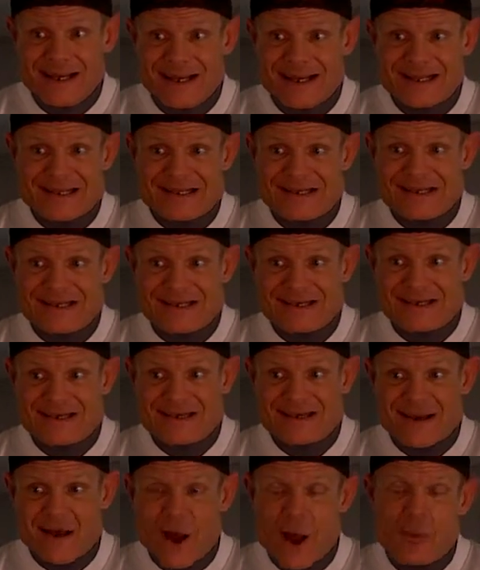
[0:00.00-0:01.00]
it's
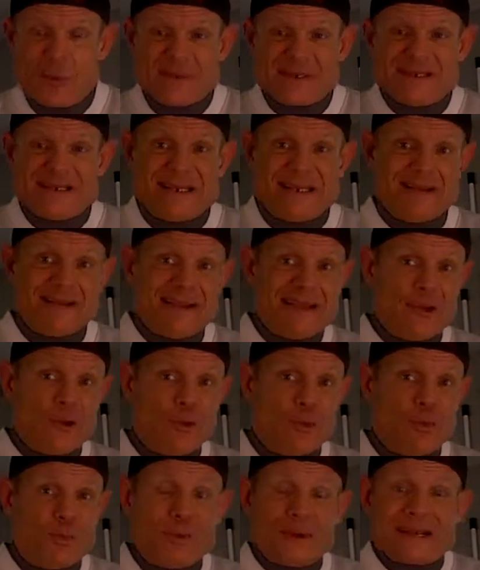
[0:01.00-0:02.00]
almost
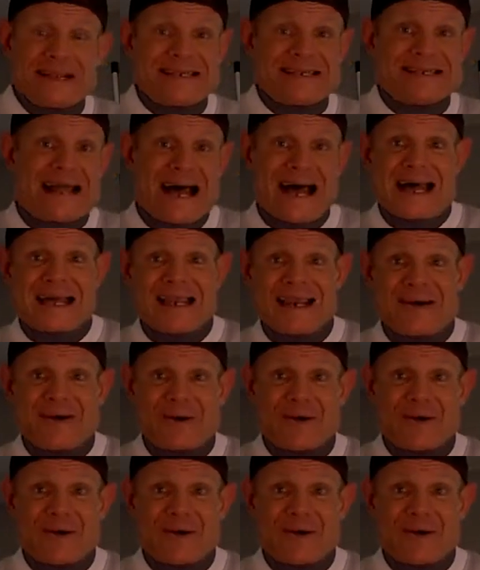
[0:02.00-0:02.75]
illegal, but it's not,